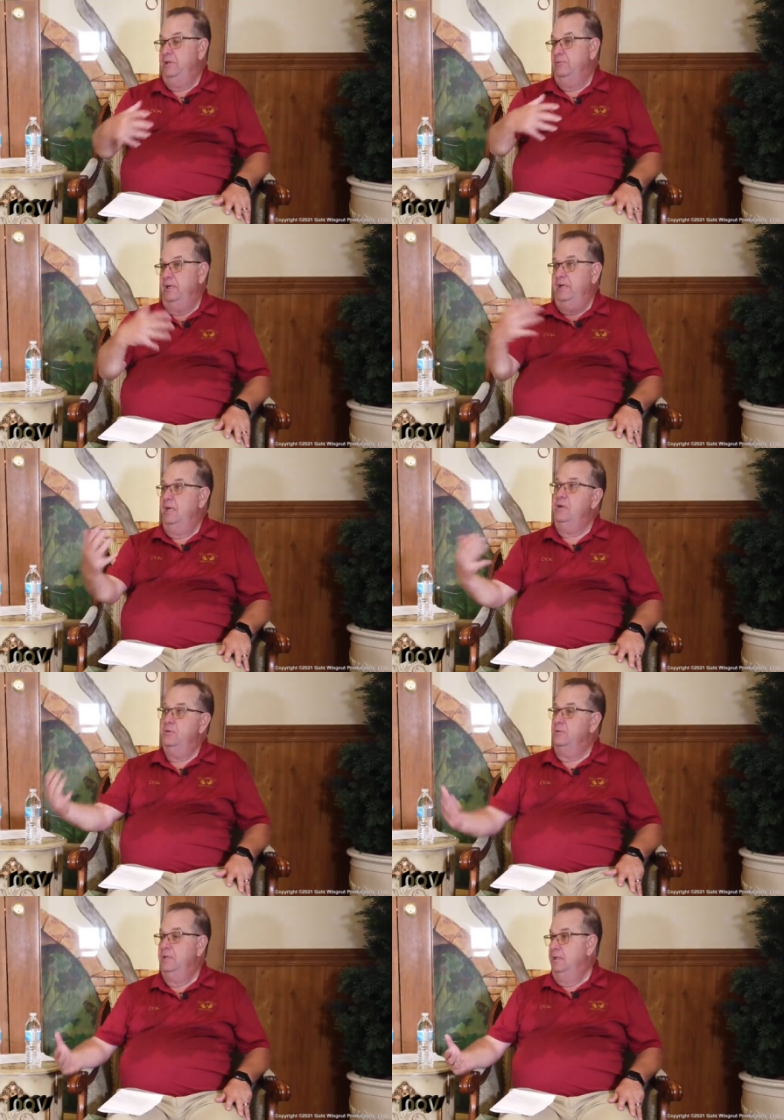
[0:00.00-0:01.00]
I mean, right
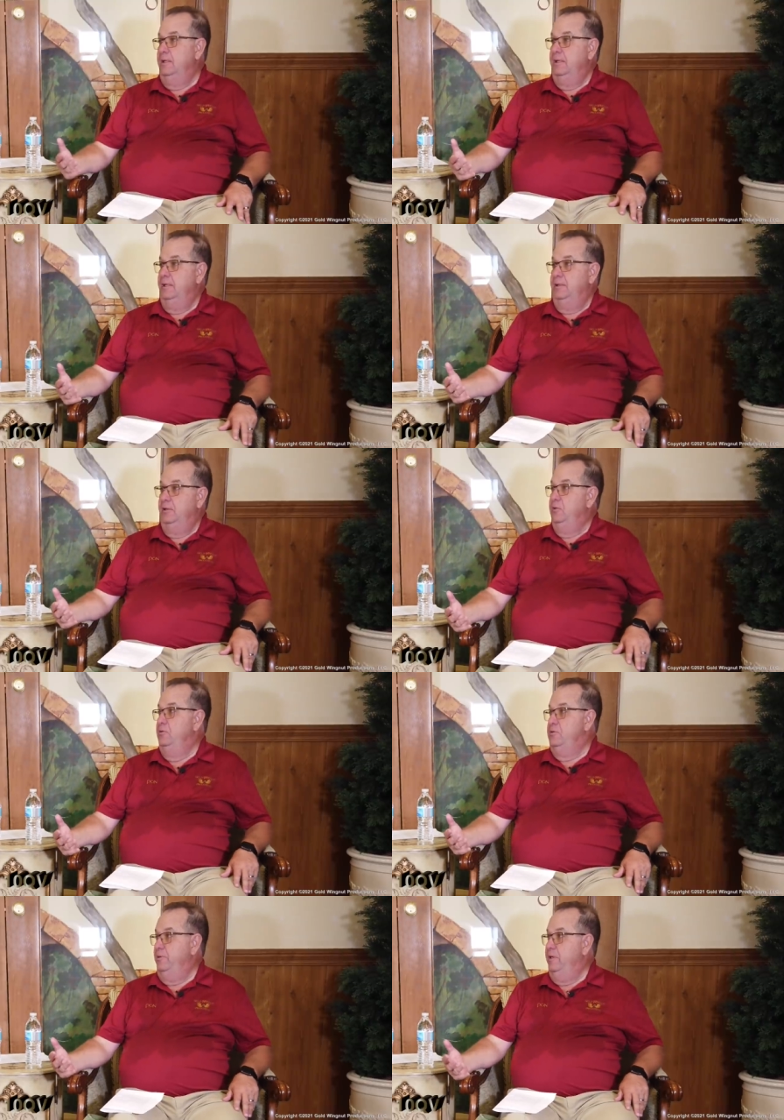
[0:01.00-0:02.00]
now in the
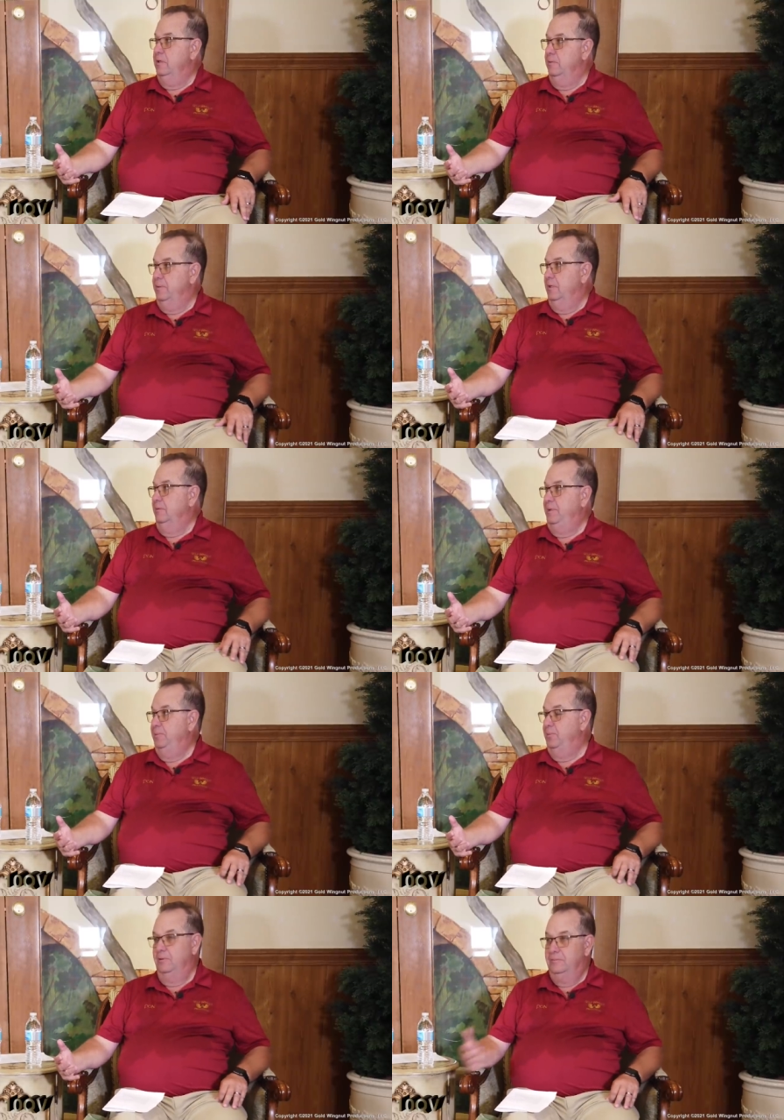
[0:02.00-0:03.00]
news we hear about
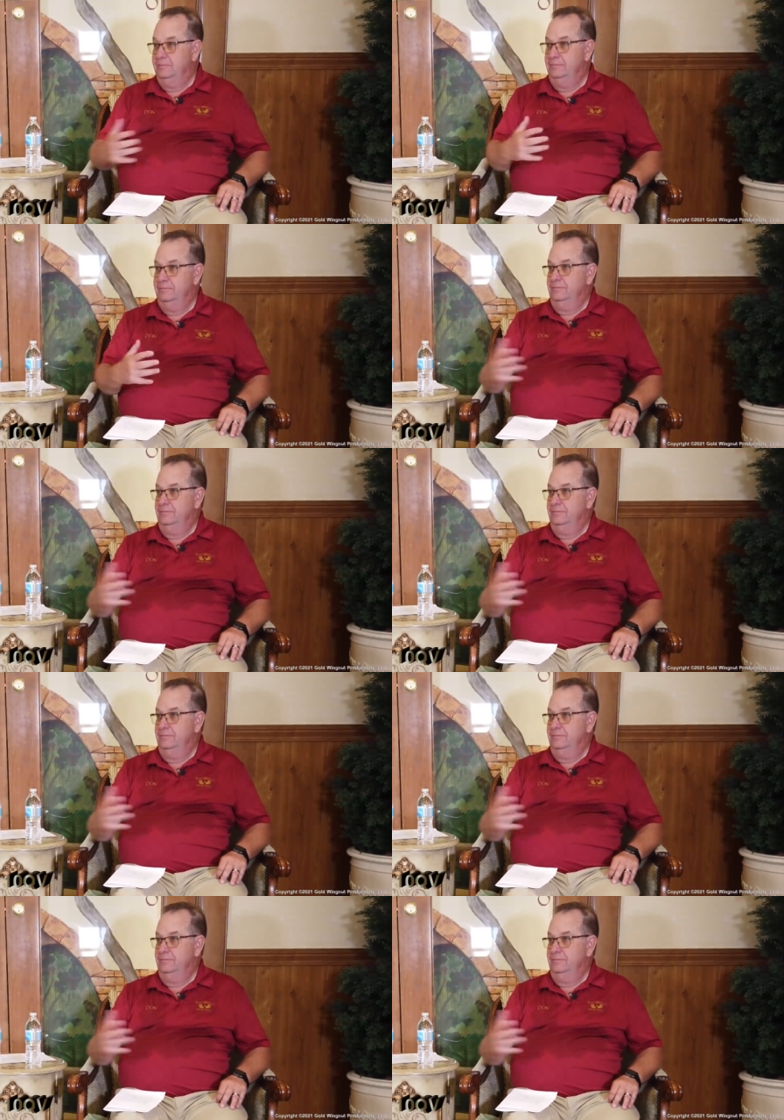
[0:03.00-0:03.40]
people